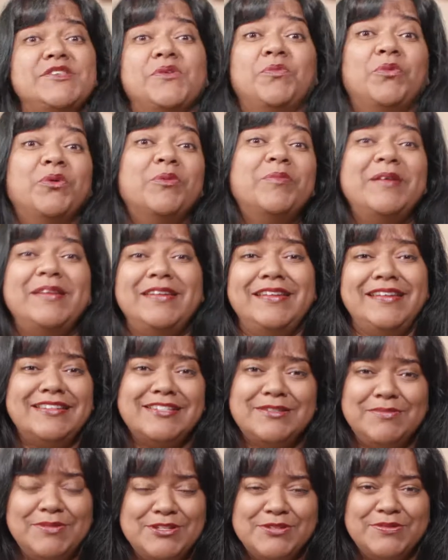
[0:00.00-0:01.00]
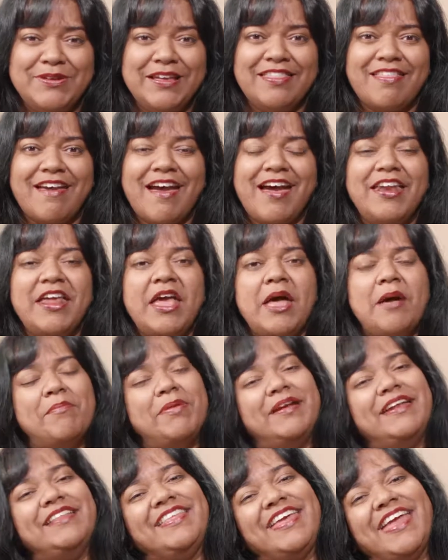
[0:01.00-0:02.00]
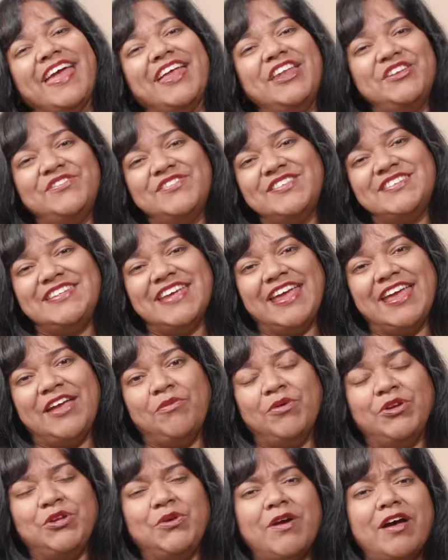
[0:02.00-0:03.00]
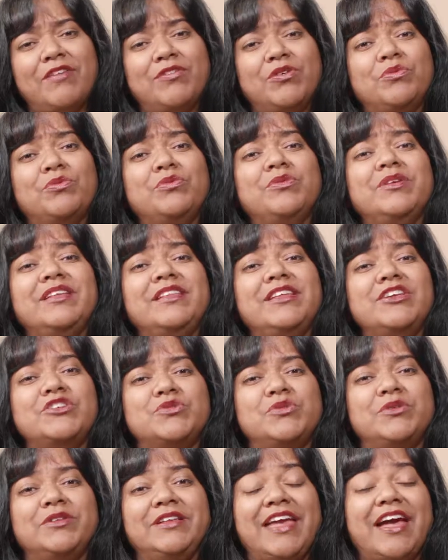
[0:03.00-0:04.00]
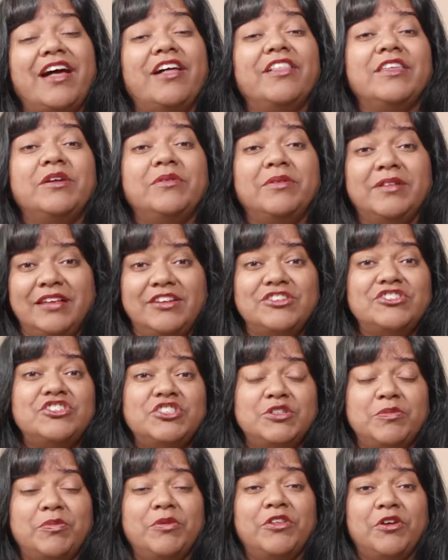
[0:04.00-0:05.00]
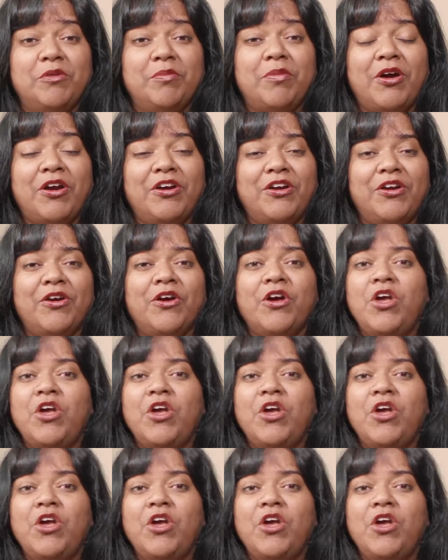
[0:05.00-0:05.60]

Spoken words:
a woman need to be doing that. But at the end of the day, when you have a really, truly healthy relationship with your partner,